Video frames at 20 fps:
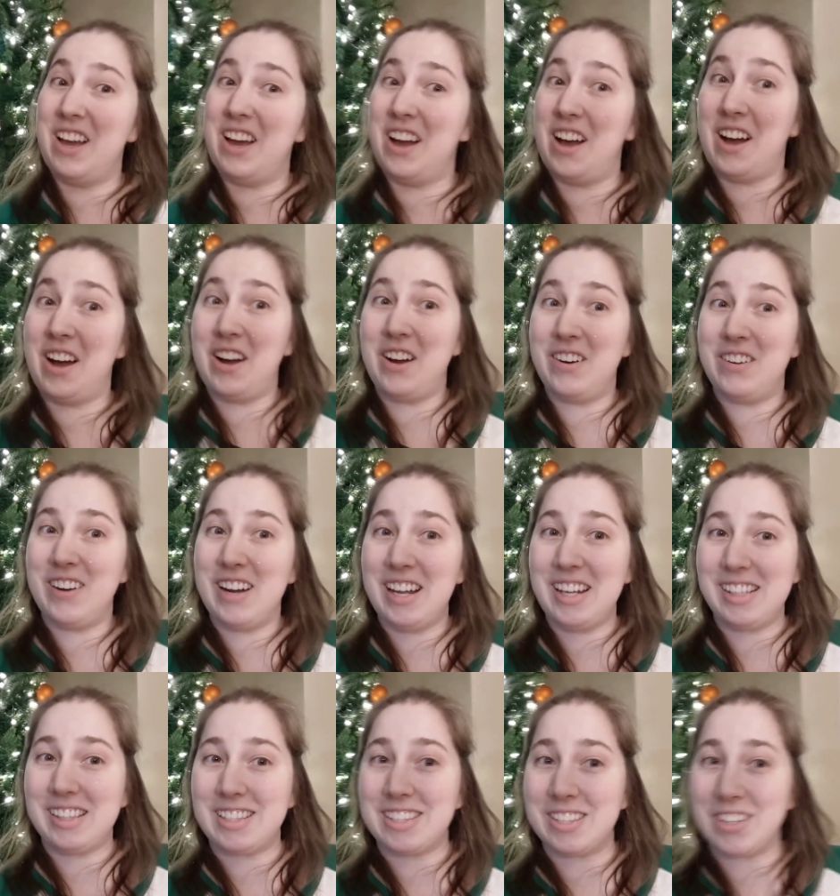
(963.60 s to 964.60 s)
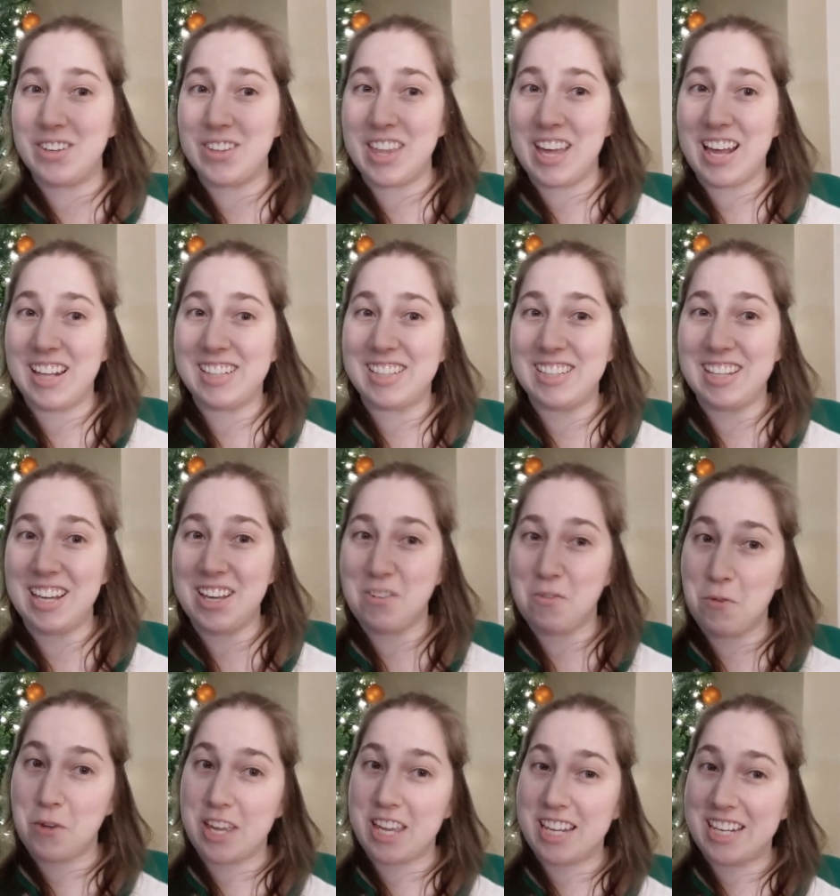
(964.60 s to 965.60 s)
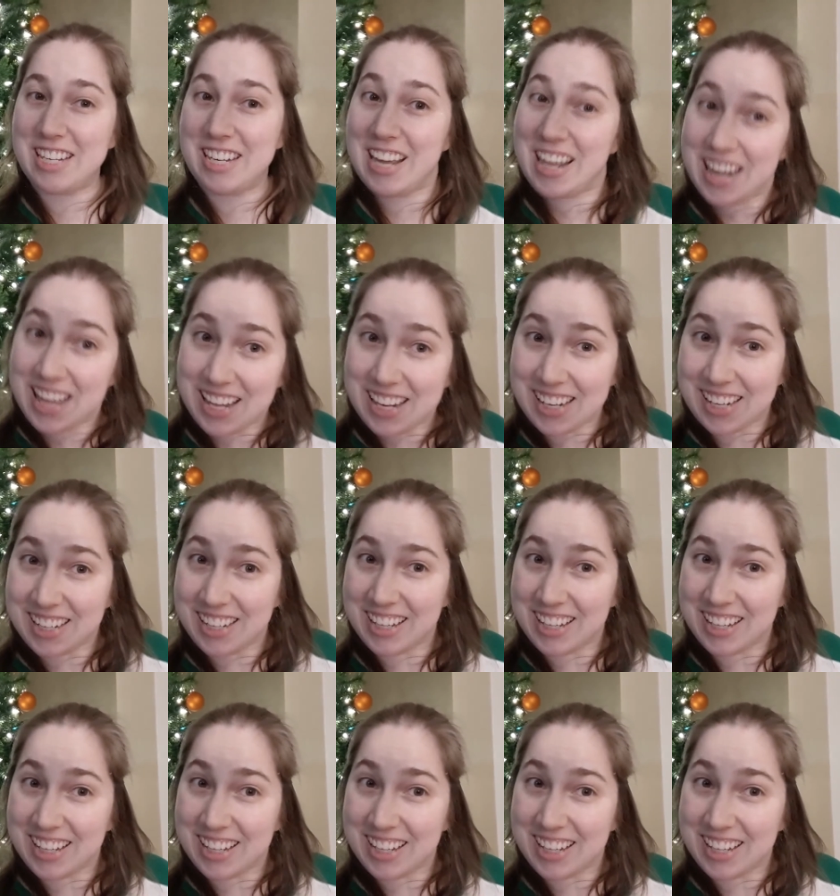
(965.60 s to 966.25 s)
All right, so that's it. We did it.